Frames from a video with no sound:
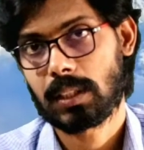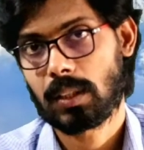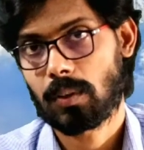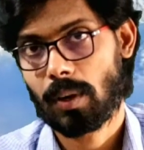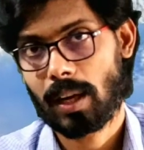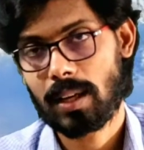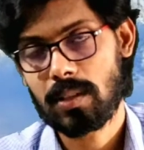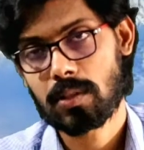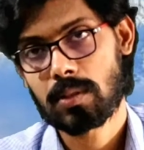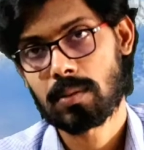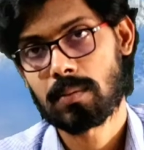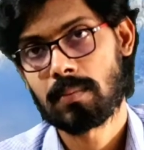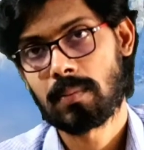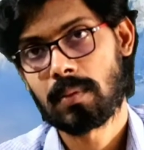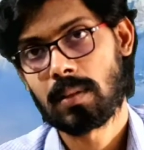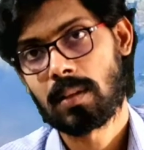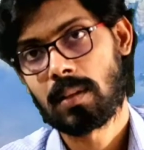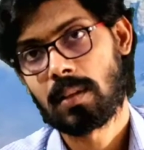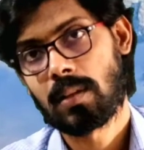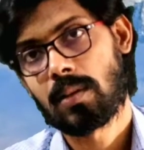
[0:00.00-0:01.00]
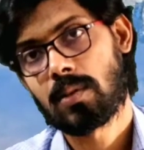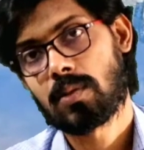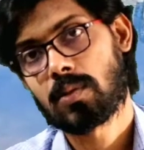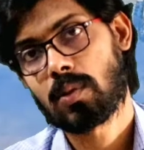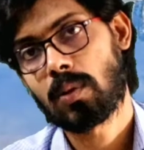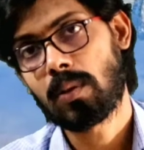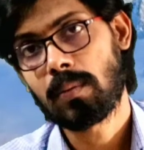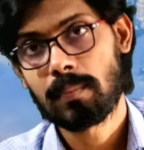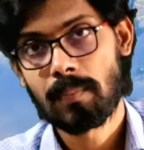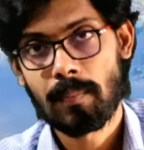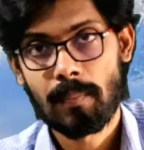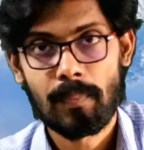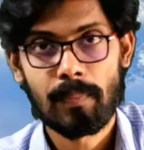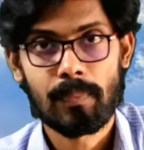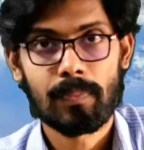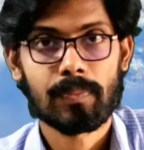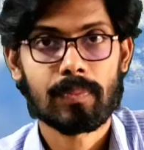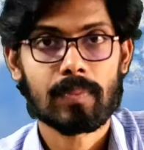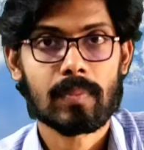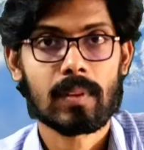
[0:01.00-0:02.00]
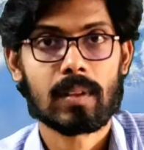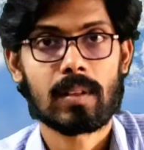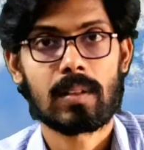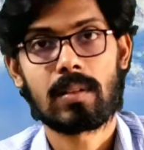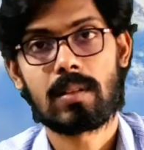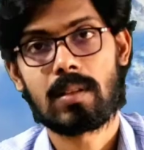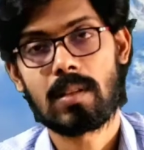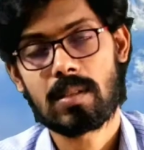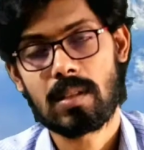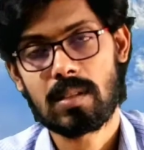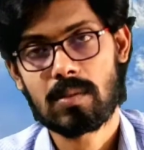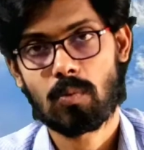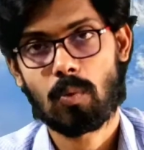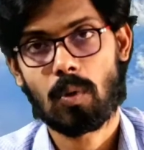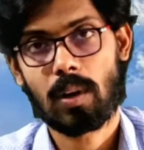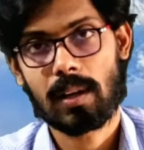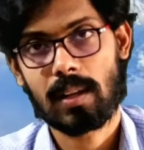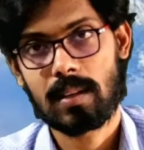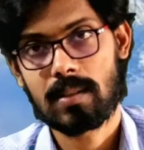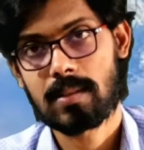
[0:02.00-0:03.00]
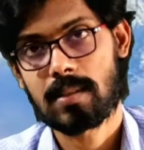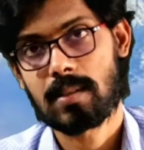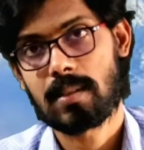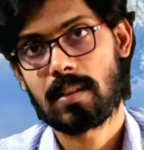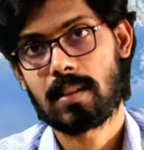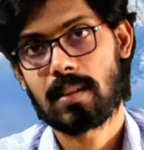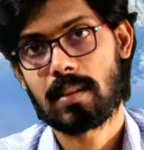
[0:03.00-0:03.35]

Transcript: Right? So this is what is